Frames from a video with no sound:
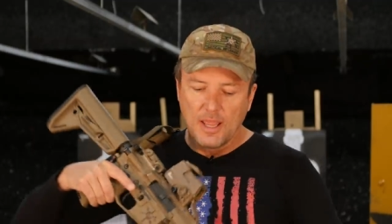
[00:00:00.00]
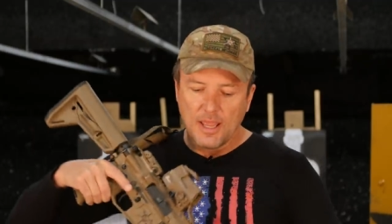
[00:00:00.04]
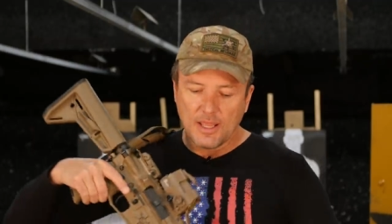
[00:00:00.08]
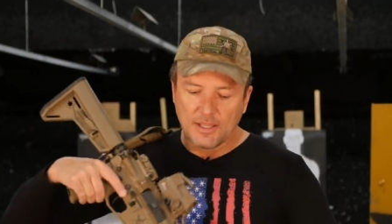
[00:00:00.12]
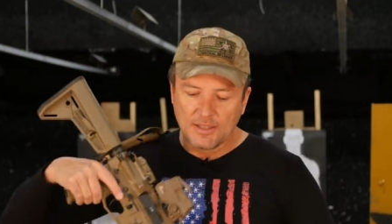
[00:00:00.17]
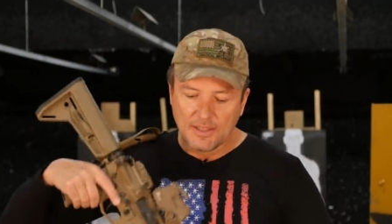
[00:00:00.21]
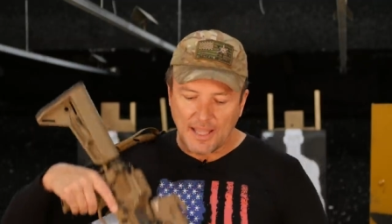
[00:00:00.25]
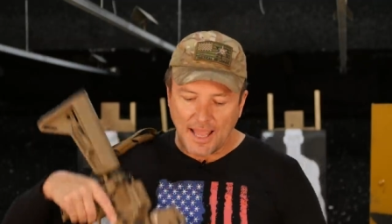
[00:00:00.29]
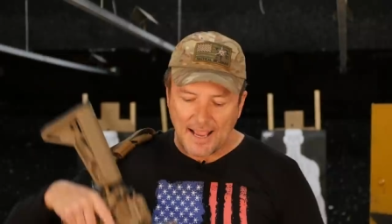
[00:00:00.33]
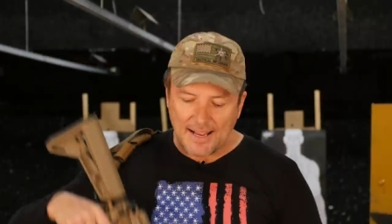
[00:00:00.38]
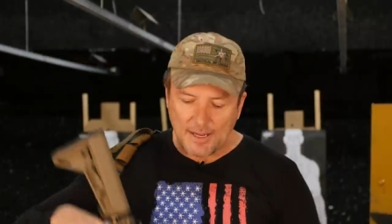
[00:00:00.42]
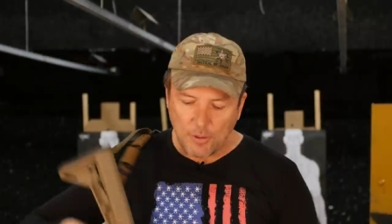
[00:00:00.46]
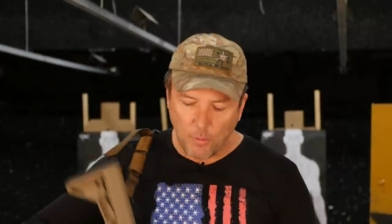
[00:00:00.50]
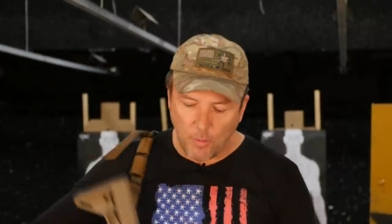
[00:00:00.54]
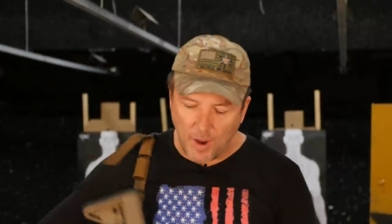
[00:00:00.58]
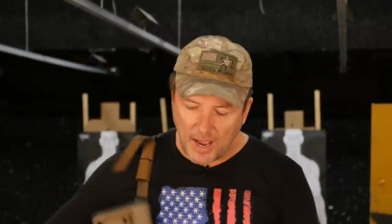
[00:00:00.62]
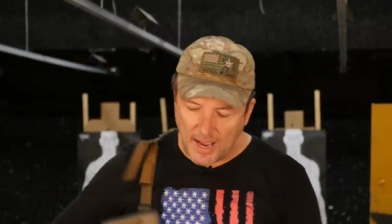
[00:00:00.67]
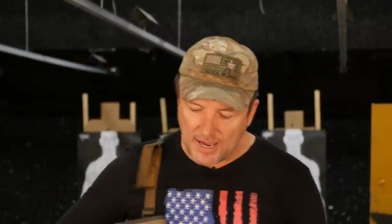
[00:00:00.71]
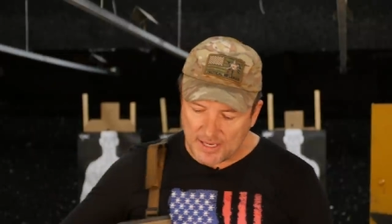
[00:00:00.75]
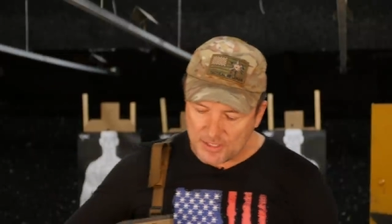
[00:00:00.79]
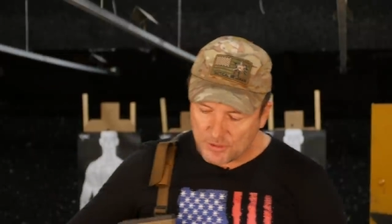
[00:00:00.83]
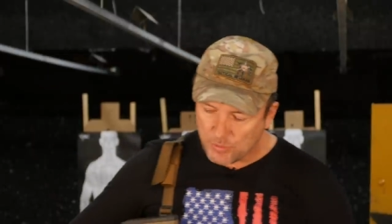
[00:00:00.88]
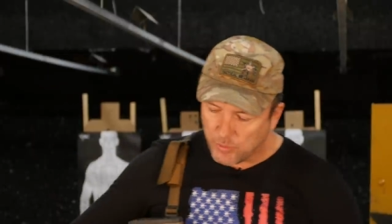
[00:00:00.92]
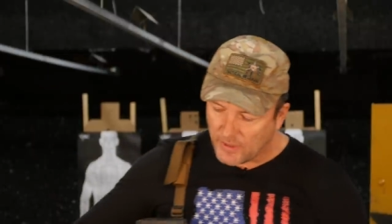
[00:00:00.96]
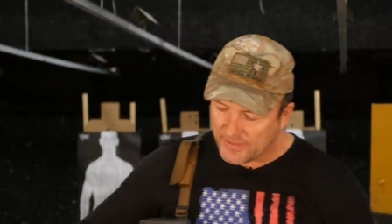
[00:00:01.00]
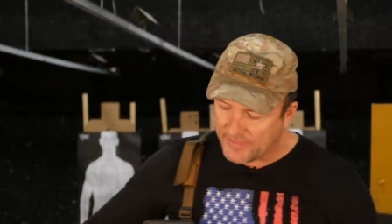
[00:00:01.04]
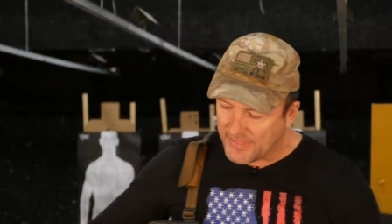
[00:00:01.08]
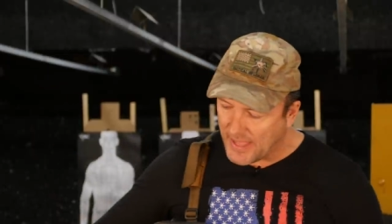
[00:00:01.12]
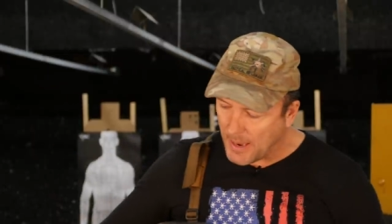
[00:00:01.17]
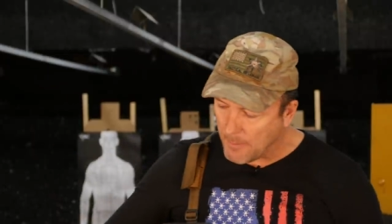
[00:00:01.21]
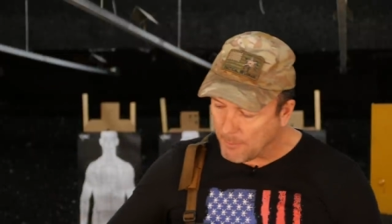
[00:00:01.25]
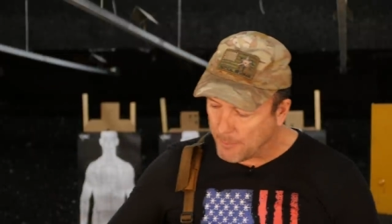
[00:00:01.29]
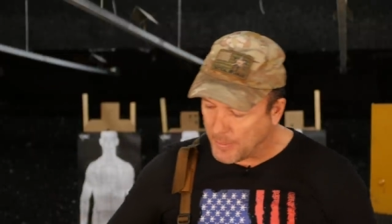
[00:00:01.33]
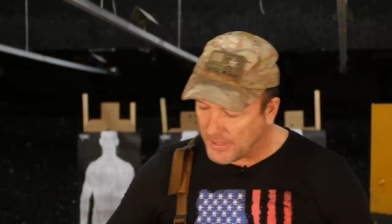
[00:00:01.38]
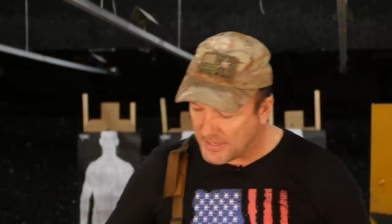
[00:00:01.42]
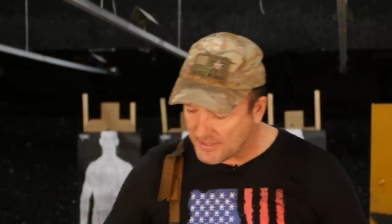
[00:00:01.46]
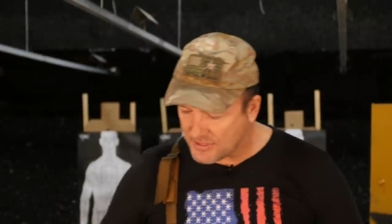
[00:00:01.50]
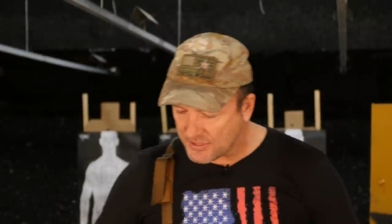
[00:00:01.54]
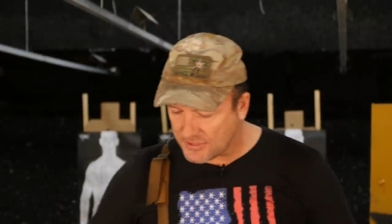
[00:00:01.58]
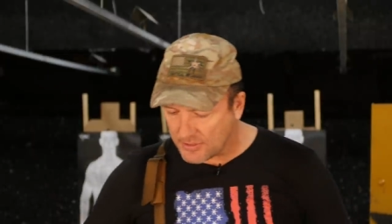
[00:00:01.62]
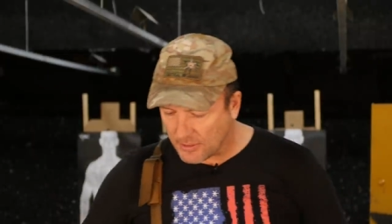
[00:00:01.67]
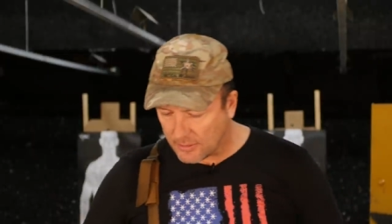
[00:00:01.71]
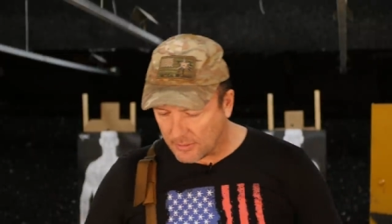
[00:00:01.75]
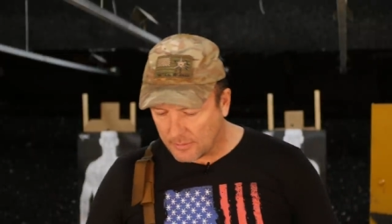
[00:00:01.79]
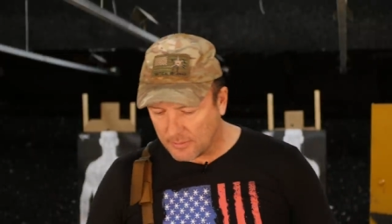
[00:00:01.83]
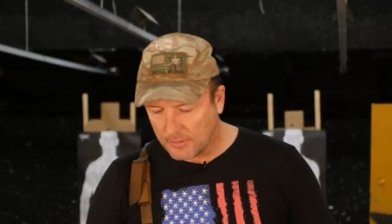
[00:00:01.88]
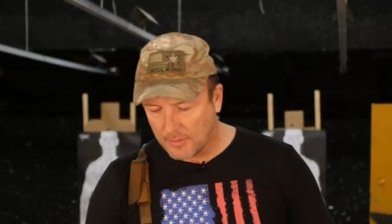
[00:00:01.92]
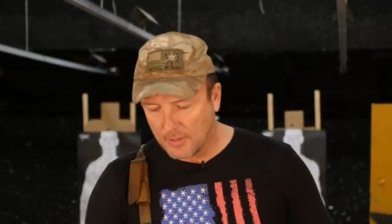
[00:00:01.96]
Likewise with that
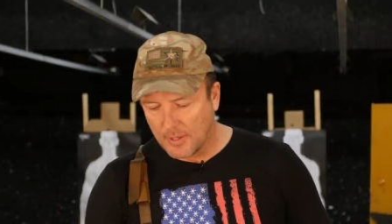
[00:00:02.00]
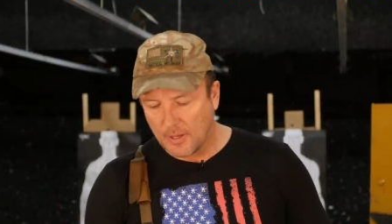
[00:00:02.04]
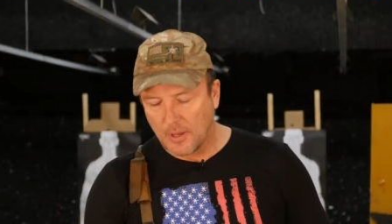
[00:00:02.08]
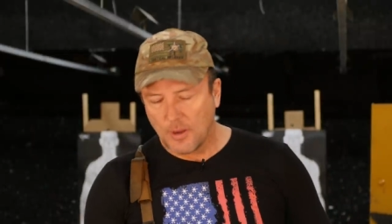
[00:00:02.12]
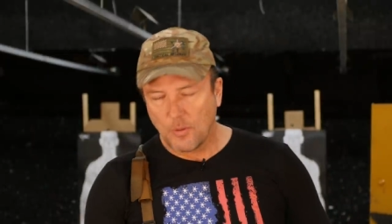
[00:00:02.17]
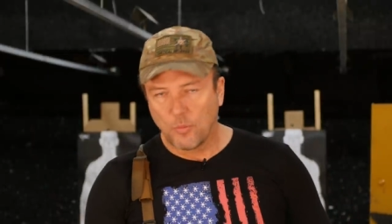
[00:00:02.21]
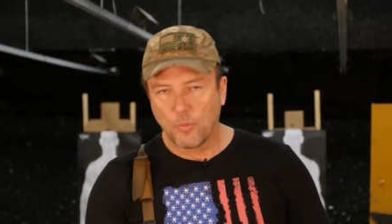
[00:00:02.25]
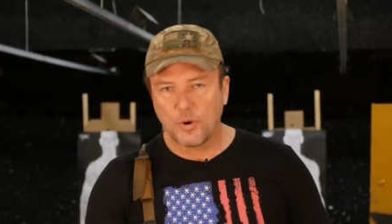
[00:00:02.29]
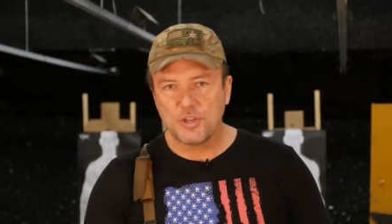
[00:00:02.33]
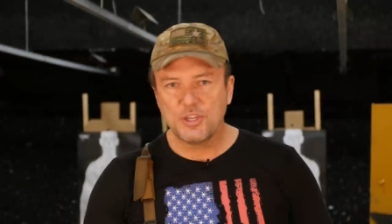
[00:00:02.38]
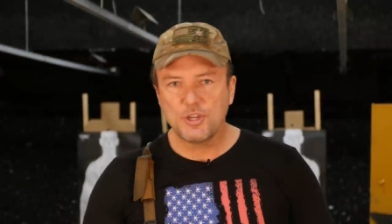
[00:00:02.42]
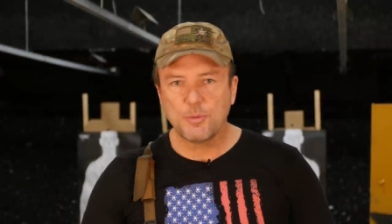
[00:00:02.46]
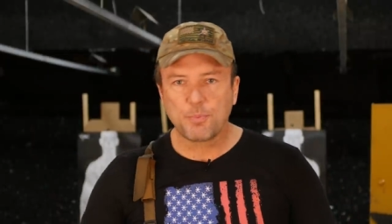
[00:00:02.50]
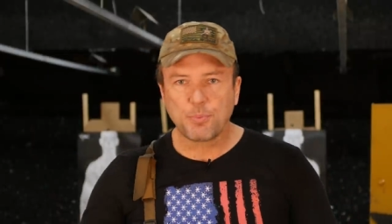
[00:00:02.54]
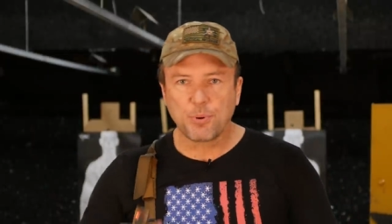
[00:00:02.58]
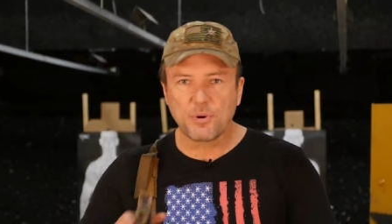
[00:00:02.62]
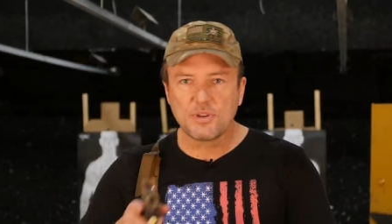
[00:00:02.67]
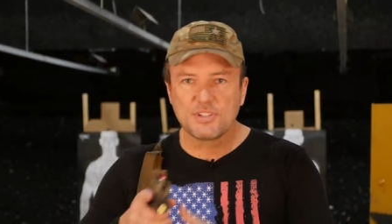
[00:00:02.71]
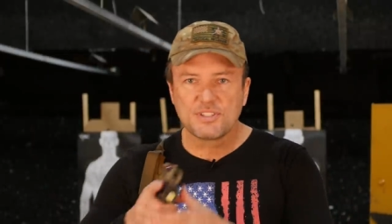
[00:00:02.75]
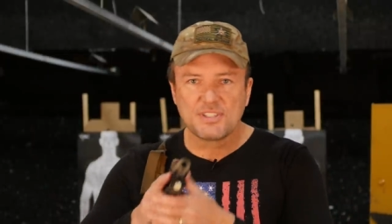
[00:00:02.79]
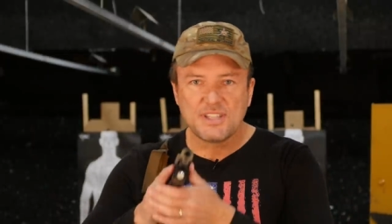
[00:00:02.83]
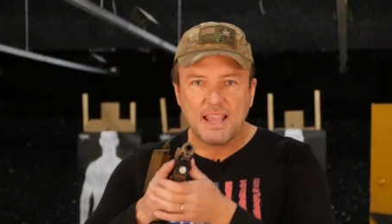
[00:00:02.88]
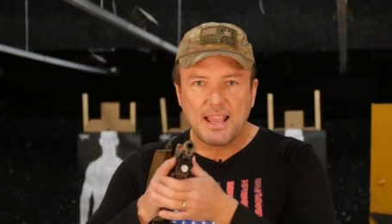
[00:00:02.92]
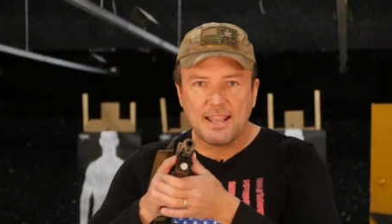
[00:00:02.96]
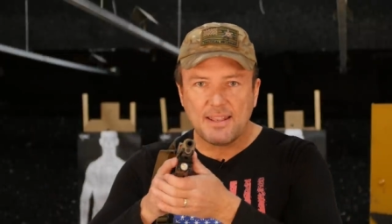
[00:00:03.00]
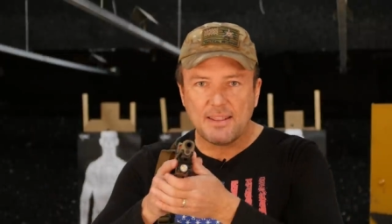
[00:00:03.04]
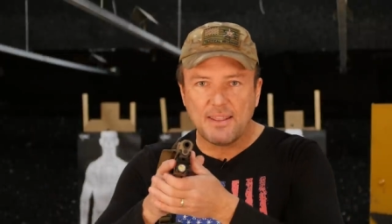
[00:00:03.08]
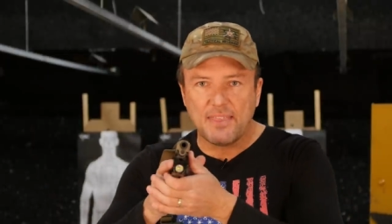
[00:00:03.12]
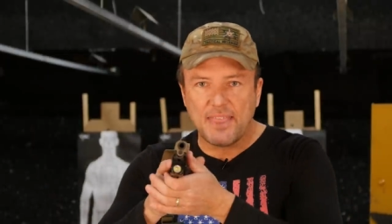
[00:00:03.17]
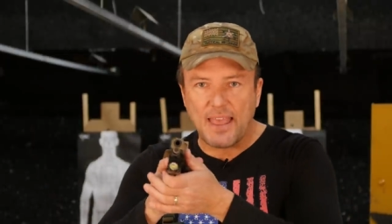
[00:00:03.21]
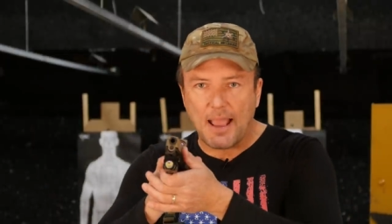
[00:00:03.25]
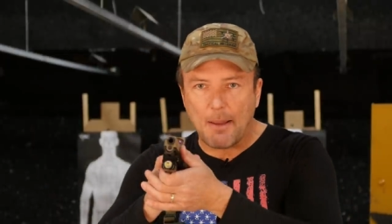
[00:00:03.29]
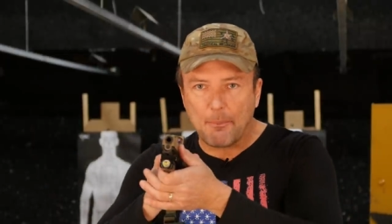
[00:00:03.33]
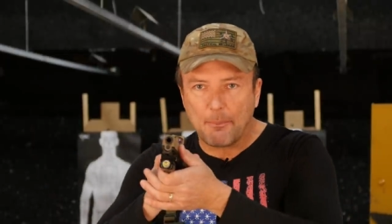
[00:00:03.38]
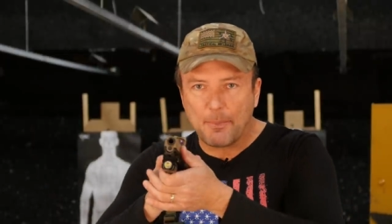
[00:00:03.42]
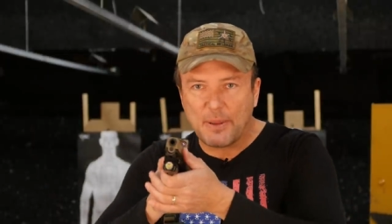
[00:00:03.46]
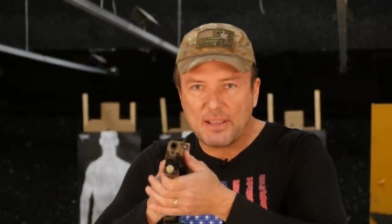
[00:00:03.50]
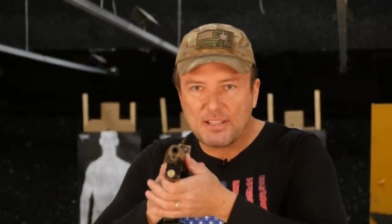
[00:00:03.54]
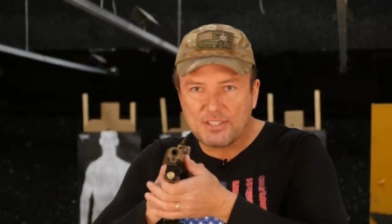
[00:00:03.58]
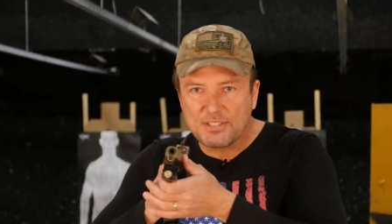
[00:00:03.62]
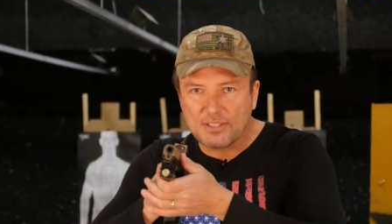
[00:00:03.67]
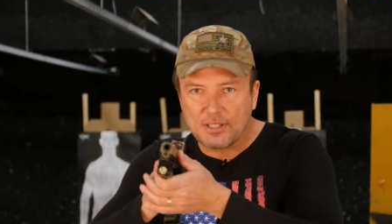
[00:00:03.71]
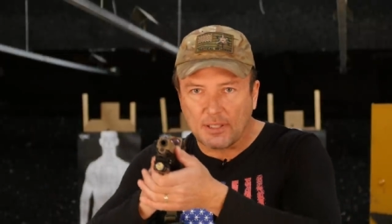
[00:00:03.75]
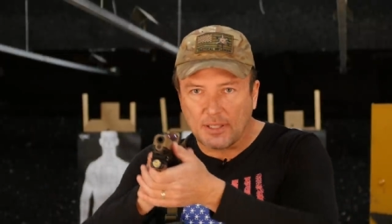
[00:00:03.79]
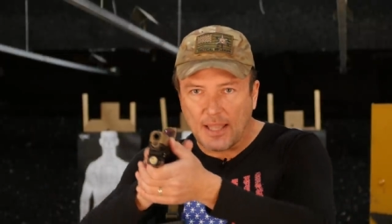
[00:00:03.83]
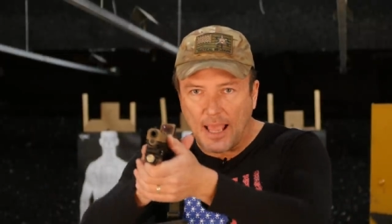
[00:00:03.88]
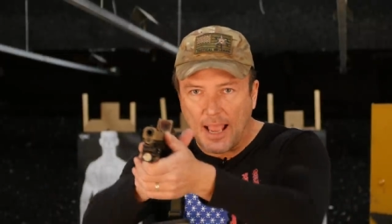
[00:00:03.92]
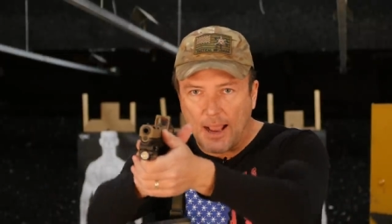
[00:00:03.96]
pistol, when you present that
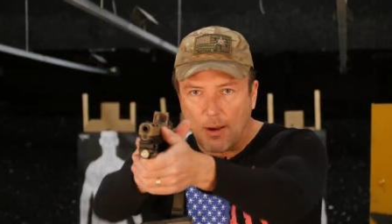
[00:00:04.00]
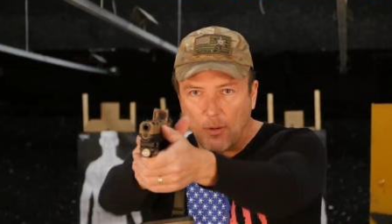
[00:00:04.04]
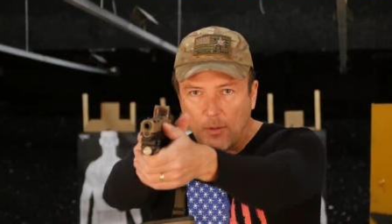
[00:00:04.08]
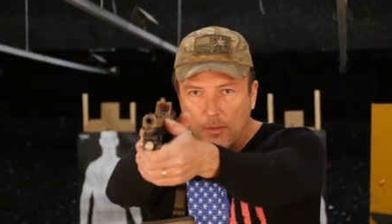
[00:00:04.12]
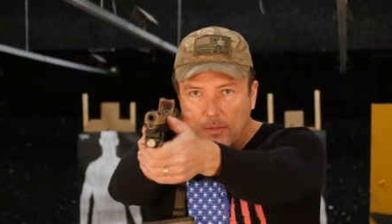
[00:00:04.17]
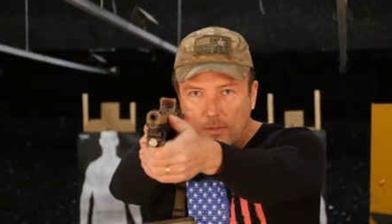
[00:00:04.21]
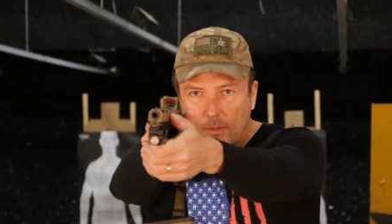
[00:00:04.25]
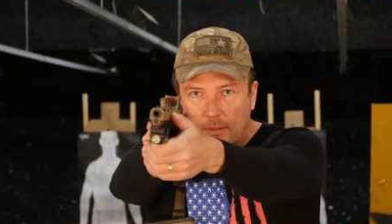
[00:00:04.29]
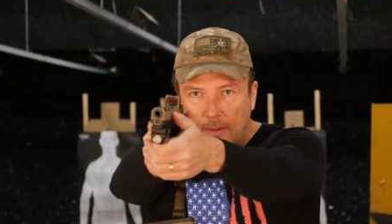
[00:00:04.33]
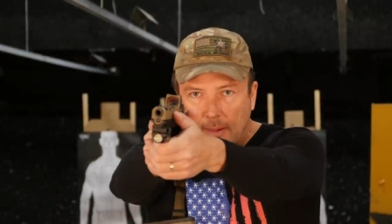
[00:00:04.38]
pistol out,